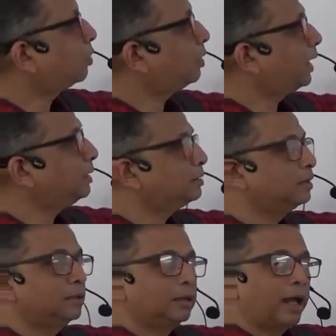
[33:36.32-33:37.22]
called
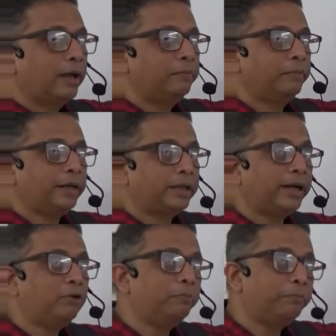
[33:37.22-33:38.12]
as, I am
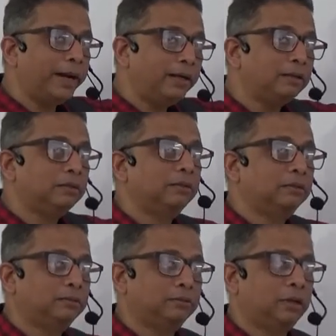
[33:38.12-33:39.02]
trying to bend
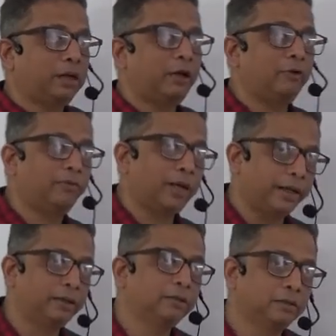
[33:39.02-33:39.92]
the ray of
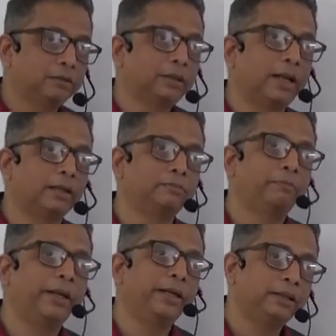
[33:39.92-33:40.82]
light. There are
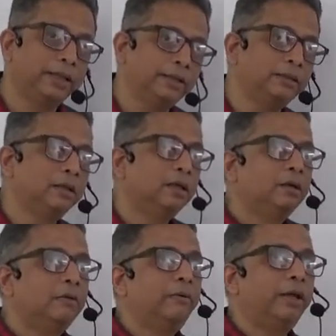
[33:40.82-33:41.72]
many things
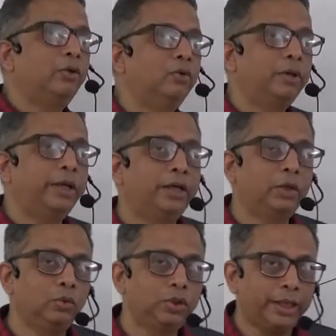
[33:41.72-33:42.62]
where you need
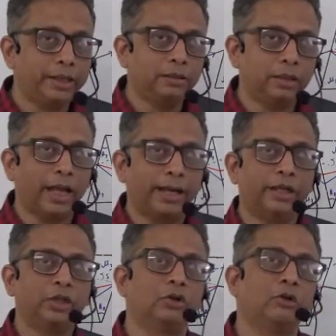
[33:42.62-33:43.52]
to change the
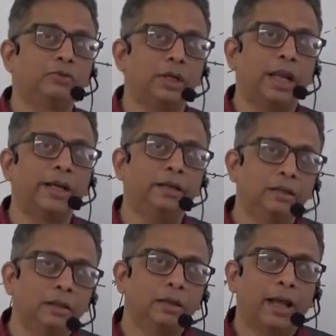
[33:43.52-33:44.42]
direction of the light
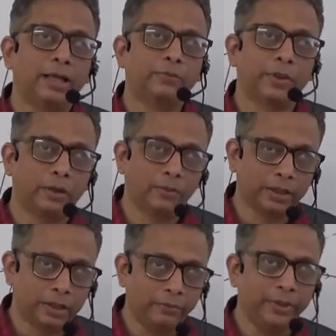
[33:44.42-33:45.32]
as per
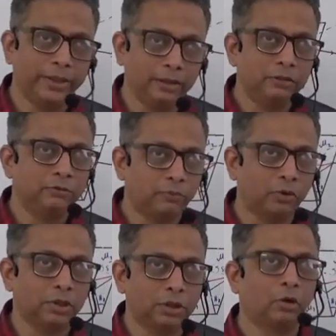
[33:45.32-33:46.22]
our convenience for
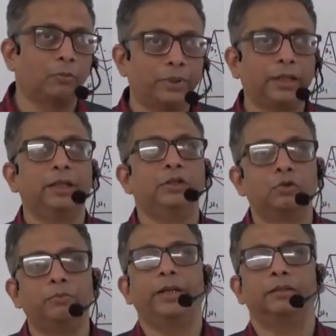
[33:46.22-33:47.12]
certain optical
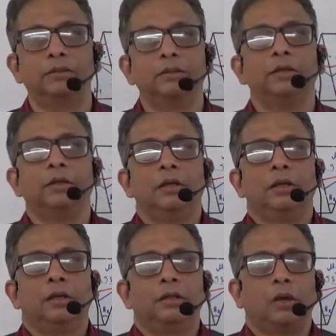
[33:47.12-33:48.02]
instruments.
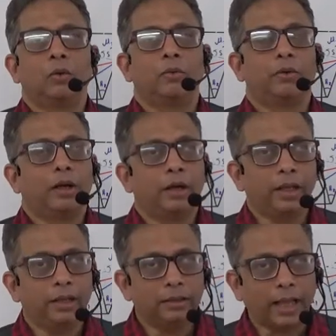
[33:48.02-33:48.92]
Now
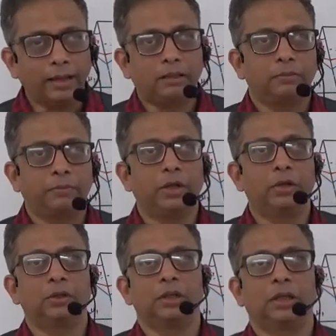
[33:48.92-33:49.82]
in that
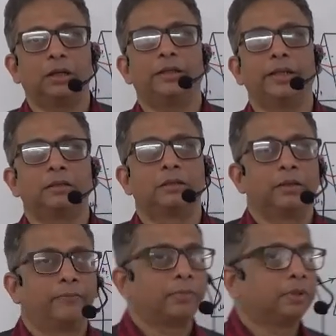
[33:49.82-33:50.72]
particular context,
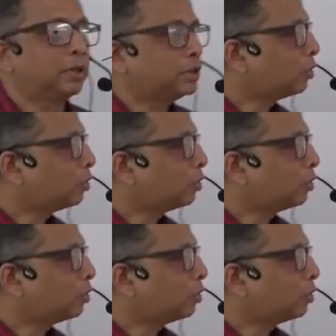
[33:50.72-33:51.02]
such